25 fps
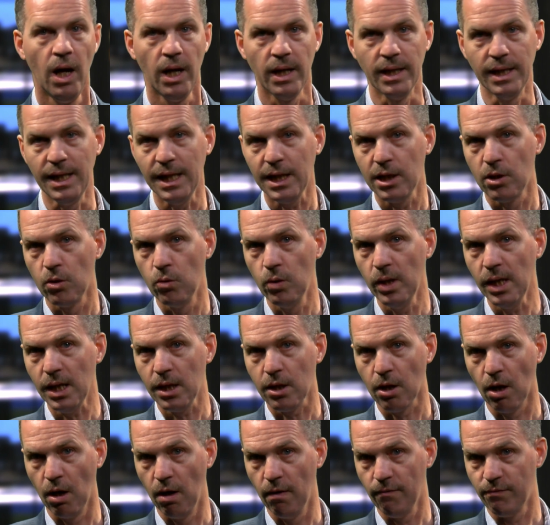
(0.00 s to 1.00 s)
An EQE
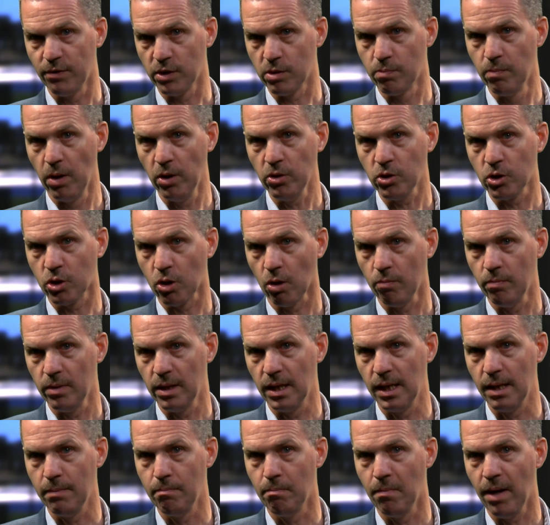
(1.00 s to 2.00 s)
curve is most
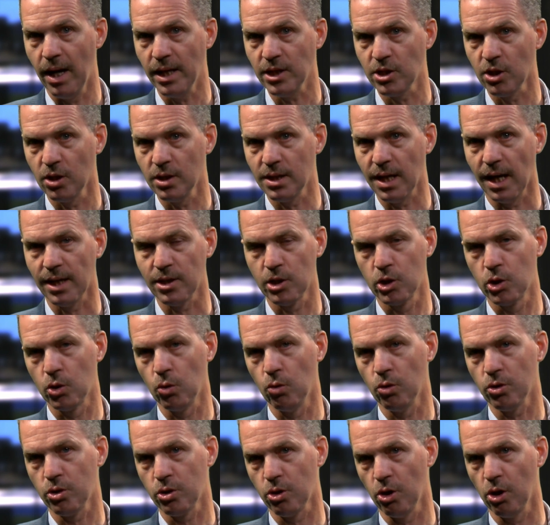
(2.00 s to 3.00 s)
commonly measured at
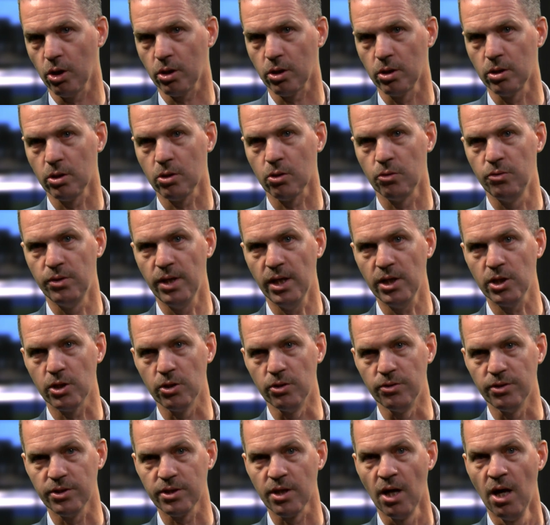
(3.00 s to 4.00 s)
short circuit
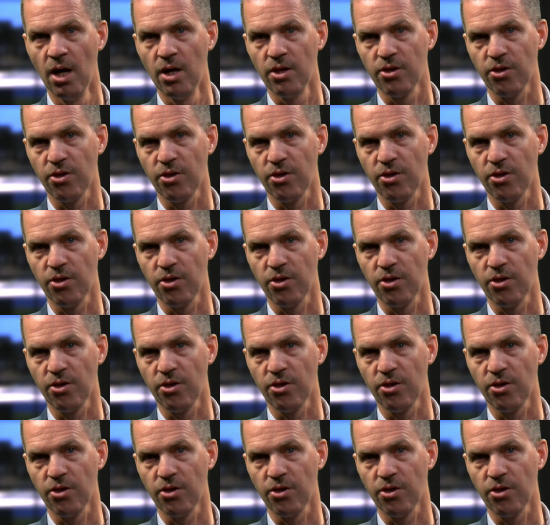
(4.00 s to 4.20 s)
conditions,